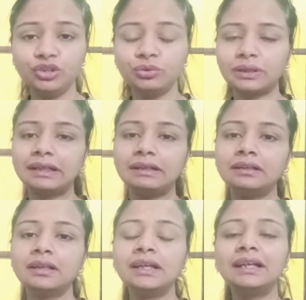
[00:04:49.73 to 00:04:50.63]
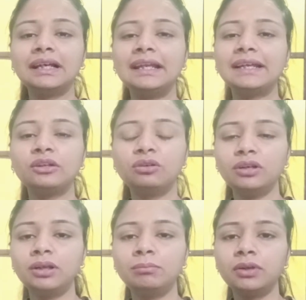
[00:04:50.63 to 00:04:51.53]
you can collect all
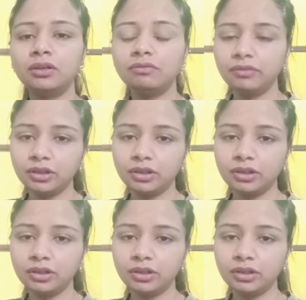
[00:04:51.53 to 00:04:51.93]
number of